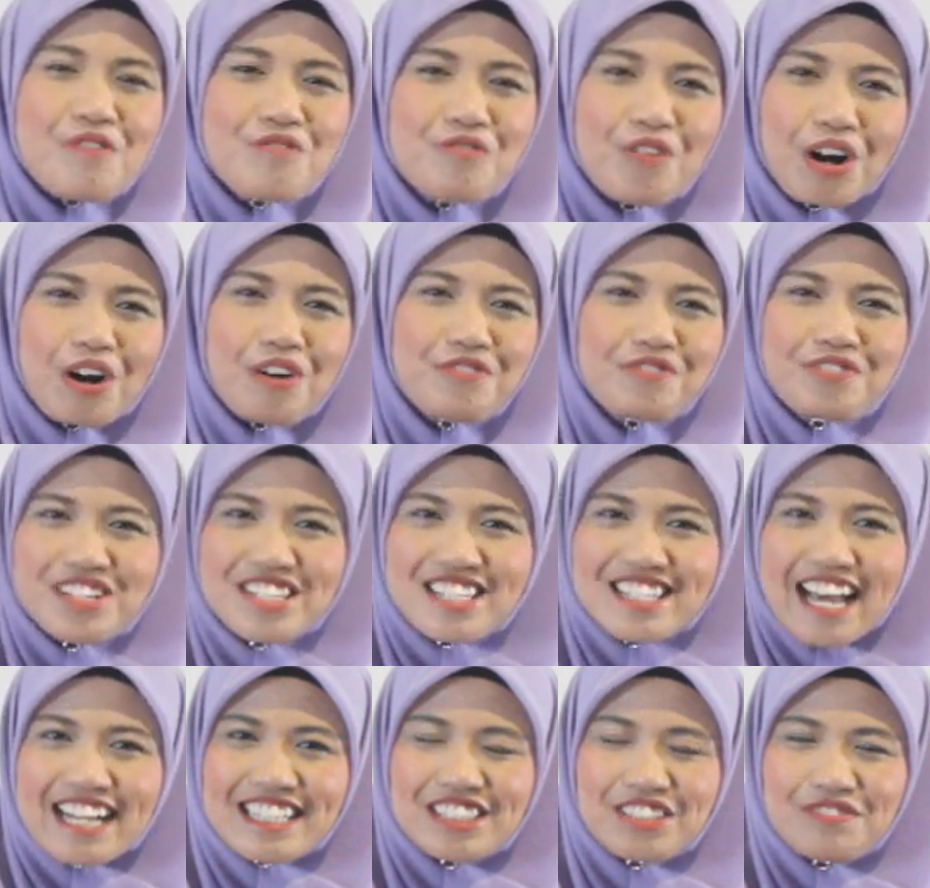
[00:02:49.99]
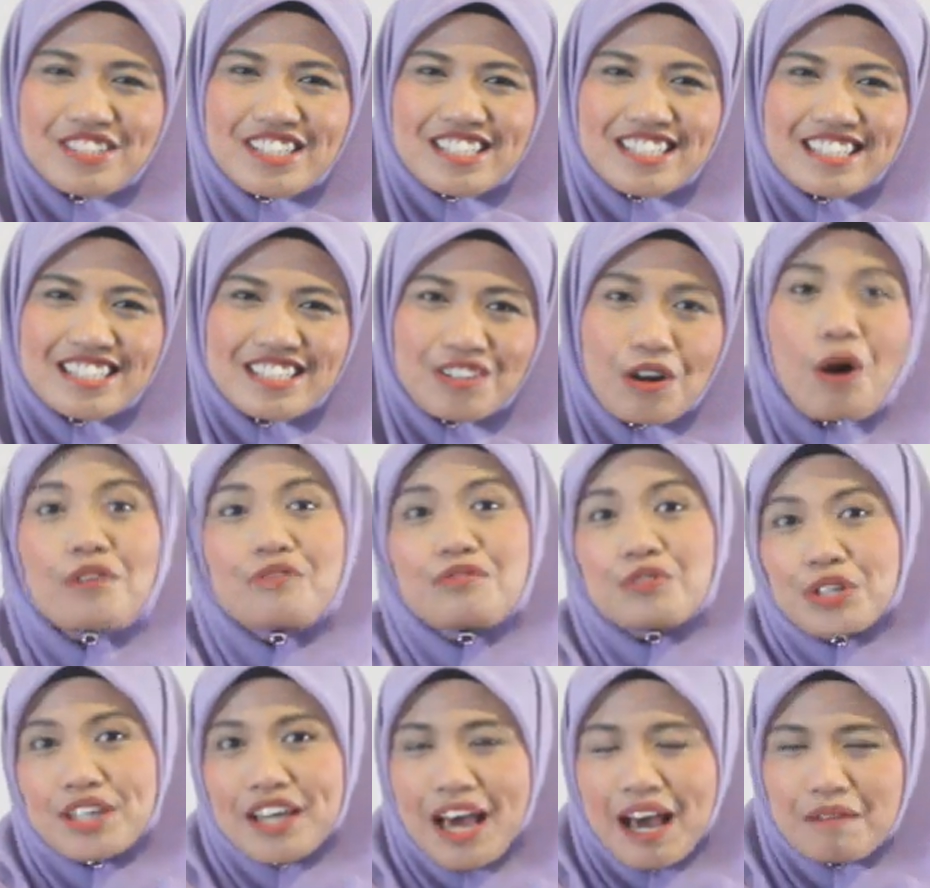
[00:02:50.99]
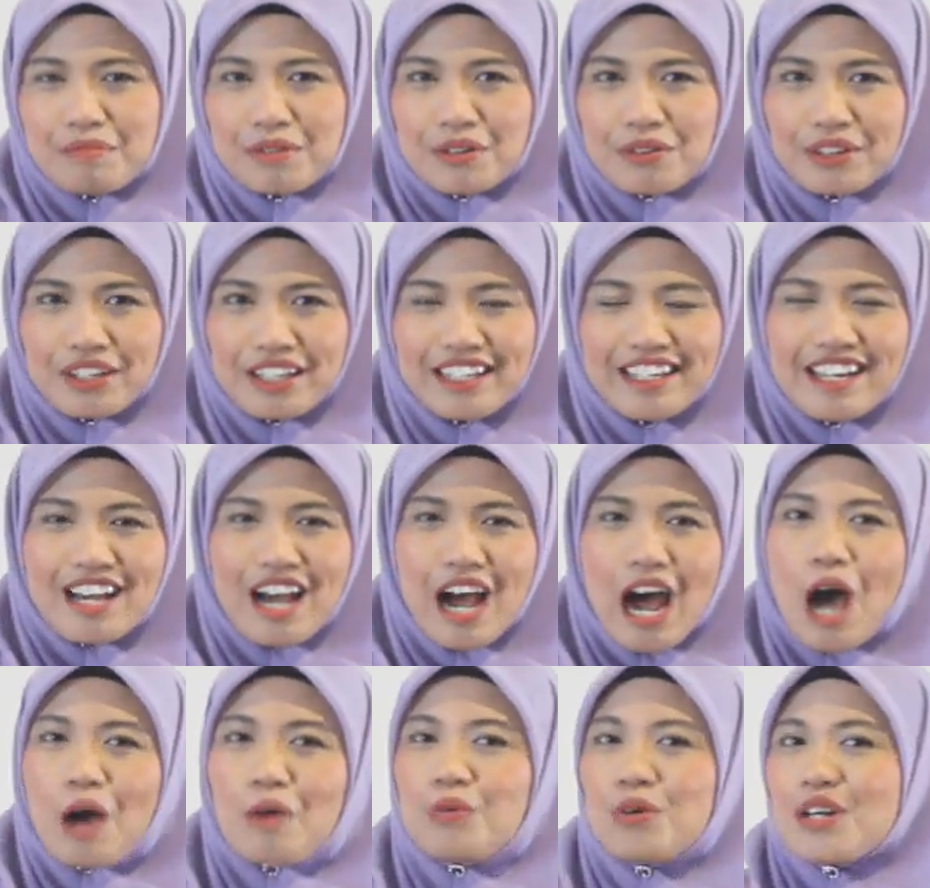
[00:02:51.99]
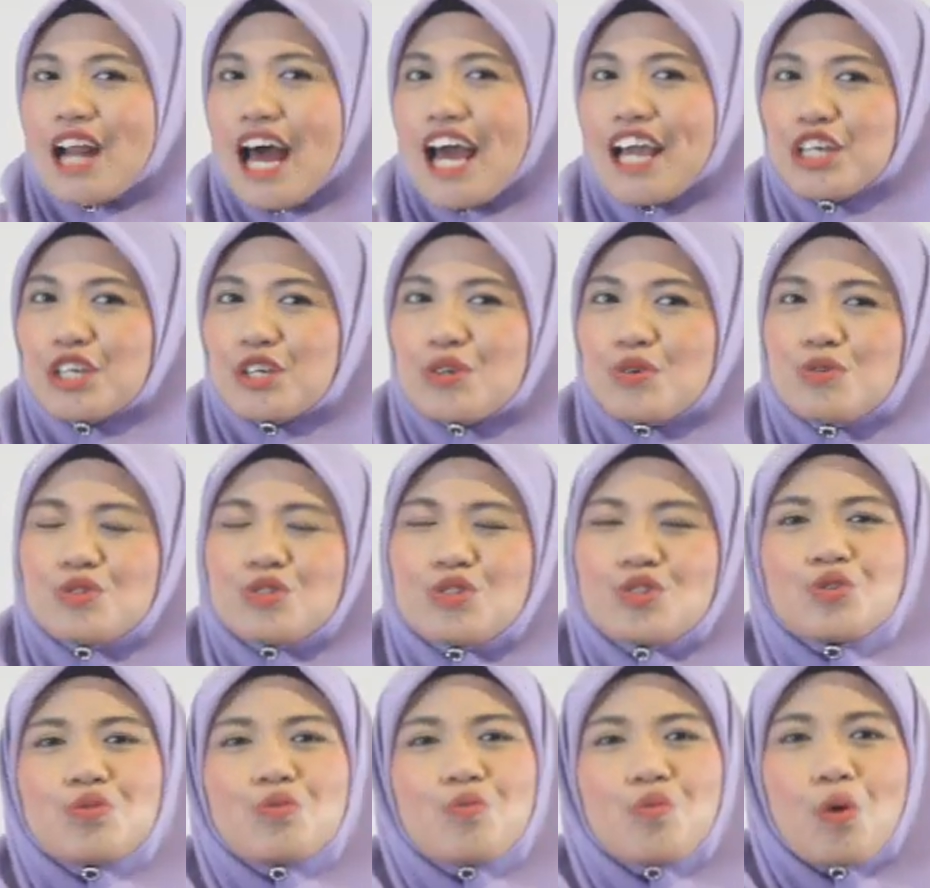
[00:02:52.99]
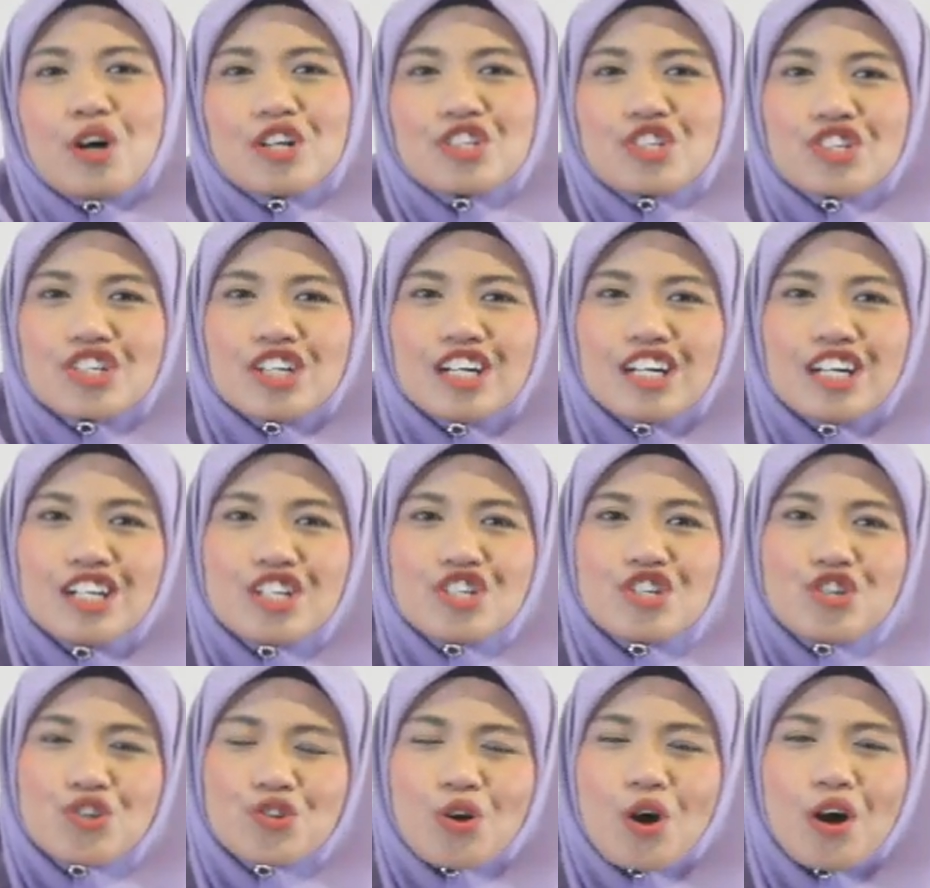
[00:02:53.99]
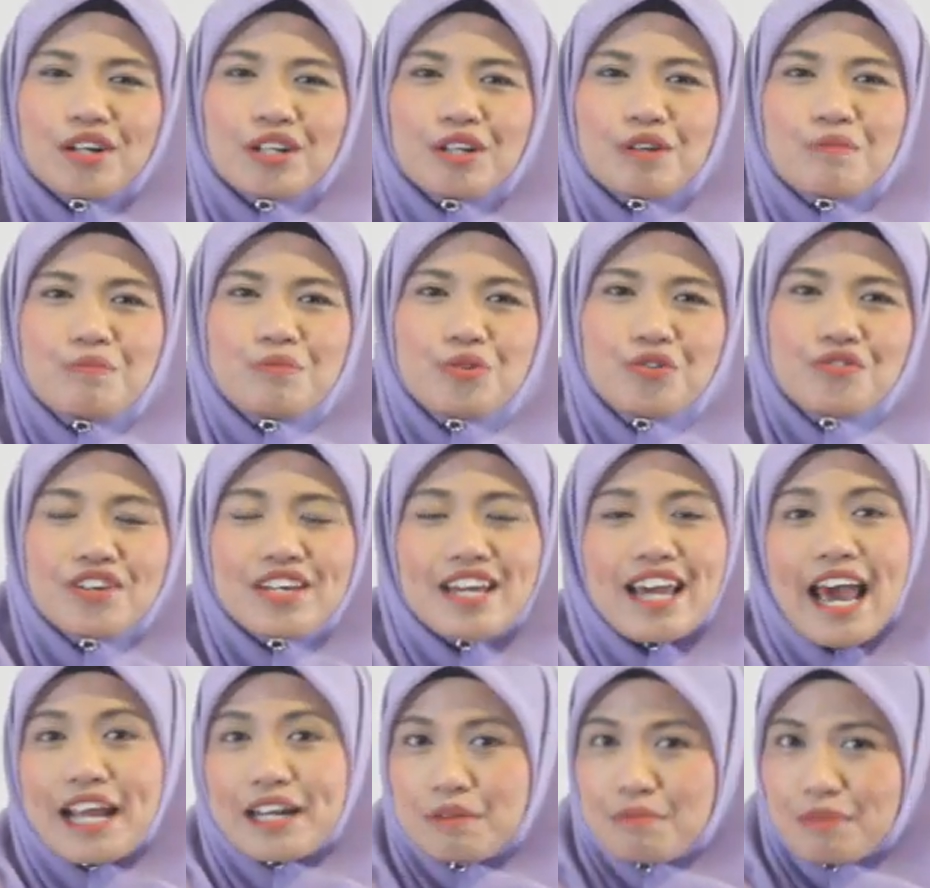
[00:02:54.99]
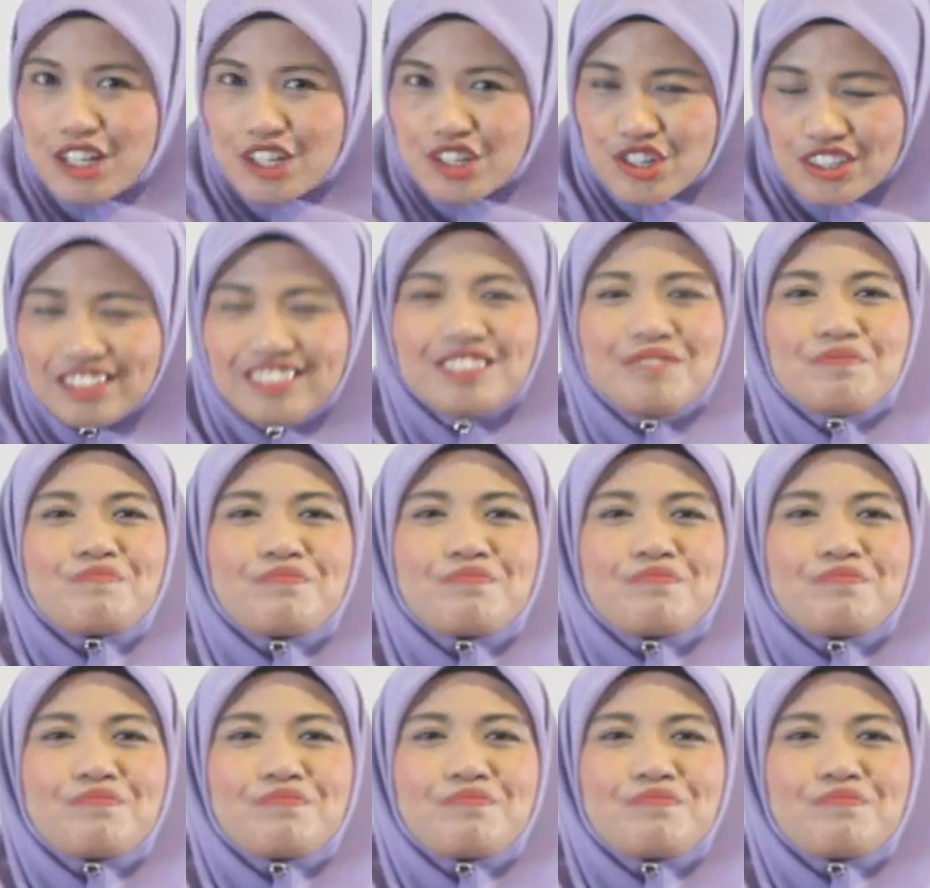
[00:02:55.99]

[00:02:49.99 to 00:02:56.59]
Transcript: For our first activity on vocabulary, I would like you to watch a short movie animation,